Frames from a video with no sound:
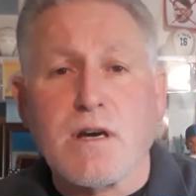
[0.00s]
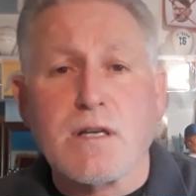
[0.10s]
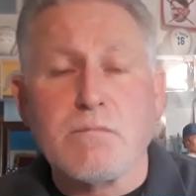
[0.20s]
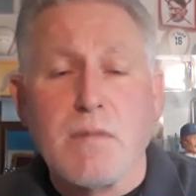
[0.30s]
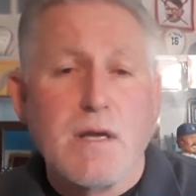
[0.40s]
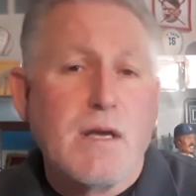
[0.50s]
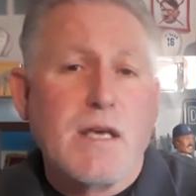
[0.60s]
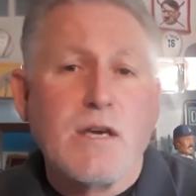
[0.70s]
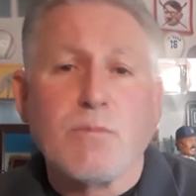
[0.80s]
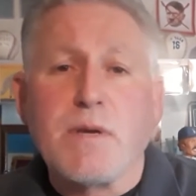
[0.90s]
him,
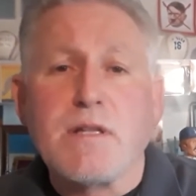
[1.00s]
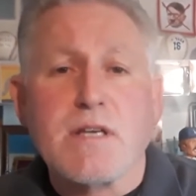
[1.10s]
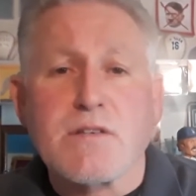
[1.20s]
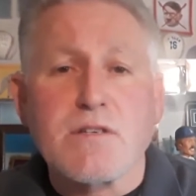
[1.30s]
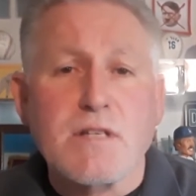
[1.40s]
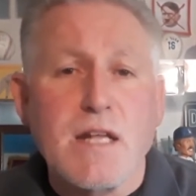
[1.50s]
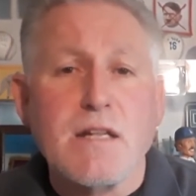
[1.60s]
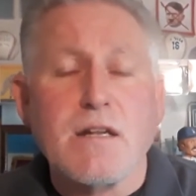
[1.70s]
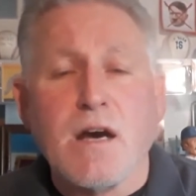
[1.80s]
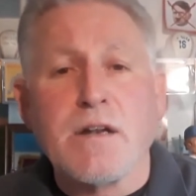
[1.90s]
he'll be
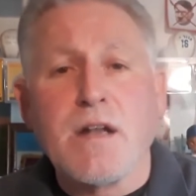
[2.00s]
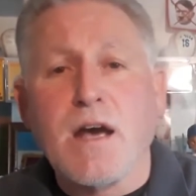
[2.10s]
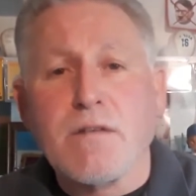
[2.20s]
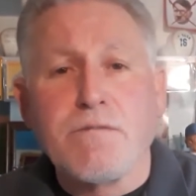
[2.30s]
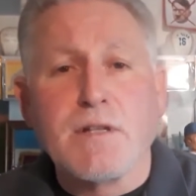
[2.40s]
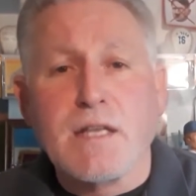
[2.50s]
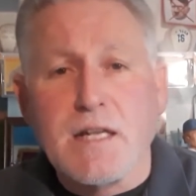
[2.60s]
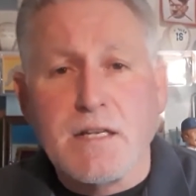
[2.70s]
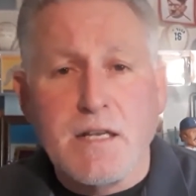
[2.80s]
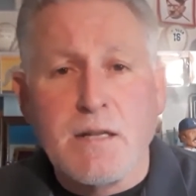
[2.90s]
designated a
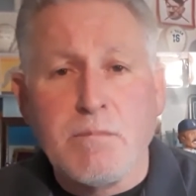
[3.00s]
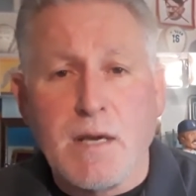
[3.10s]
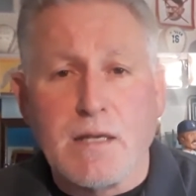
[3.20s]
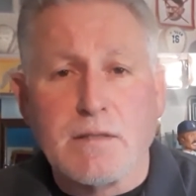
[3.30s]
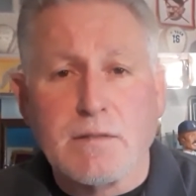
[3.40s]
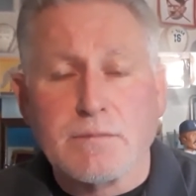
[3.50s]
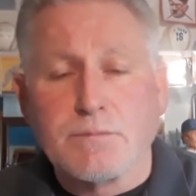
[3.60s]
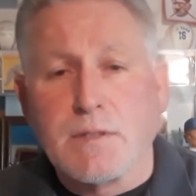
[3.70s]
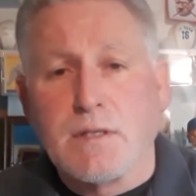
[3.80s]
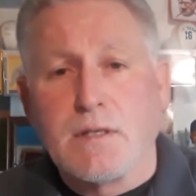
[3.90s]
non-affiliated inmate.
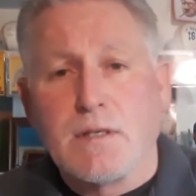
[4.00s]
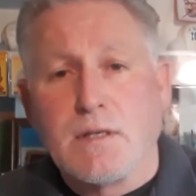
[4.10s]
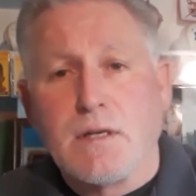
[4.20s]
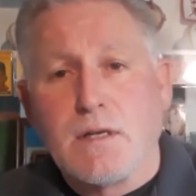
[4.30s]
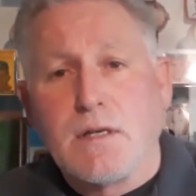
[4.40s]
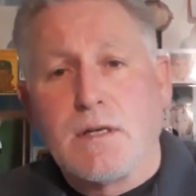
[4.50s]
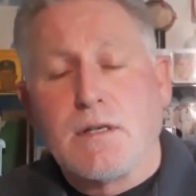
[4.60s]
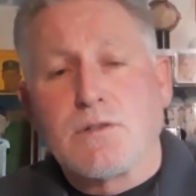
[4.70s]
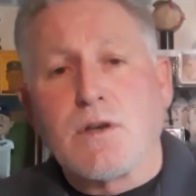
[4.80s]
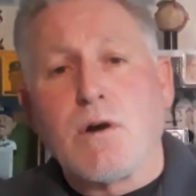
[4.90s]

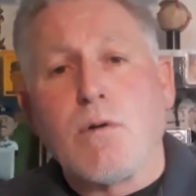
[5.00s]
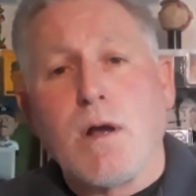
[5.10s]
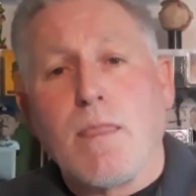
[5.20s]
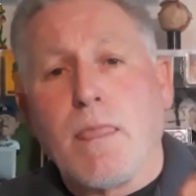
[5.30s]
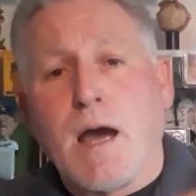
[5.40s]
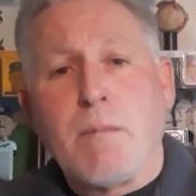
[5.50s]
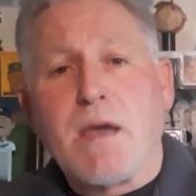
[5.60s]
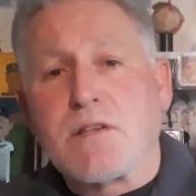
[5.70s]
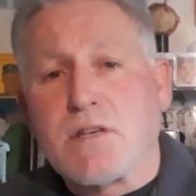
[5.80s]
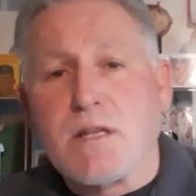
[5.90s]
So I'm
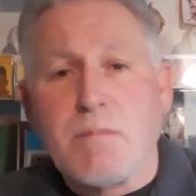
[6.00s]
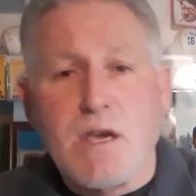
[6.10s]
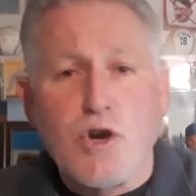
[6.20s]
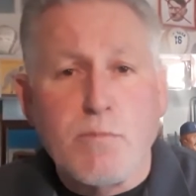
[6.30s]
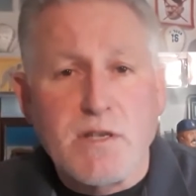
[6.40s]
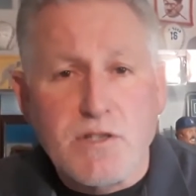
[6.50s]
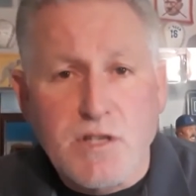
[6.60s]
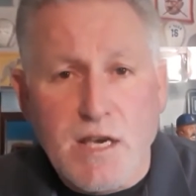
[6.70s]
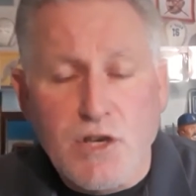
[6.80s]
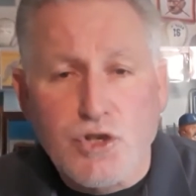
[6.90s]
asking inmate Gomez to
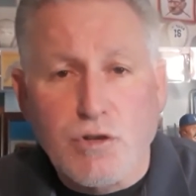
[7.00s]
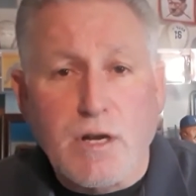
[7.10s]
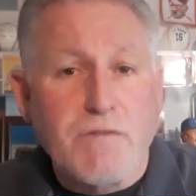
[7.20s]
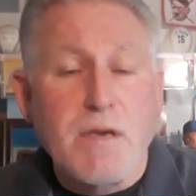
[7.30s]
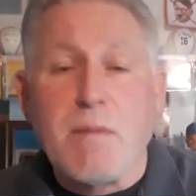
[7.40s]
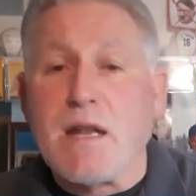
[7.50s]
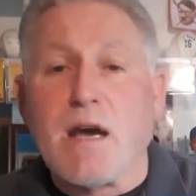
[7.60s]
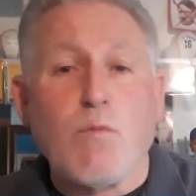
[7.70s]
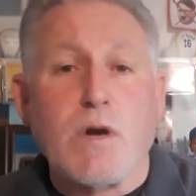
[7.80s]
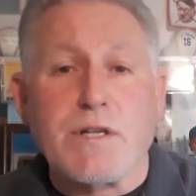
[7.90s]
take his shirt off. He may
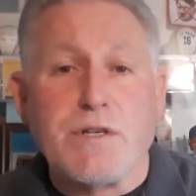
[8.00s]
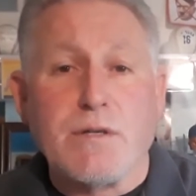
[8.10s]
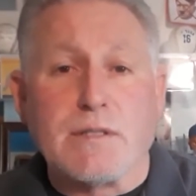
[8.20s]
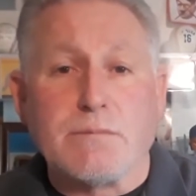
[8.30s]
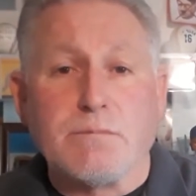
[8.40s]
not want to do it.